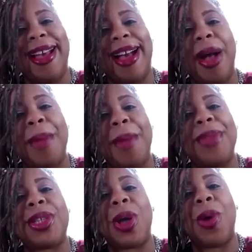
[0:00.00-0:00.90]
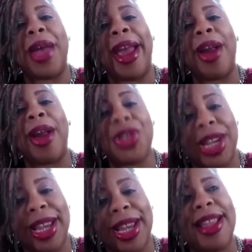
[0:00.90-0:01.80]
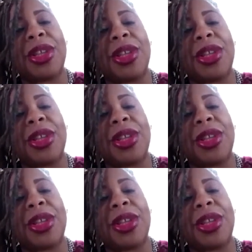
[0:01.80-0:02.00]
So Harold's Chicken, so that's